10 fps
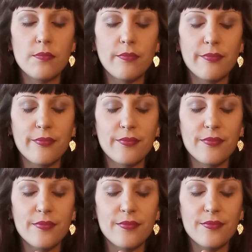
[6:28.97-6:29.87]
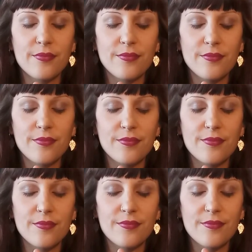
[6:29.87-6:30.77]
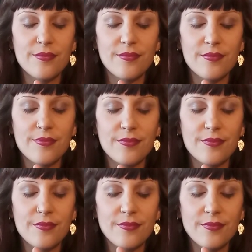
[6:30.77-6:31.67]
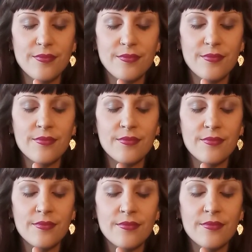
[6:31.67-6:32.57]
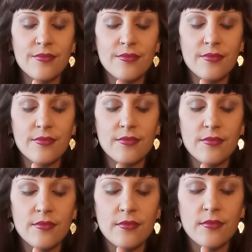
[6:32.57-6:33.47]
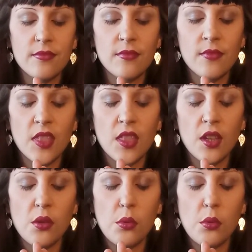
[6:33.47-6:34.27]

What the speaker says: (no one is talking)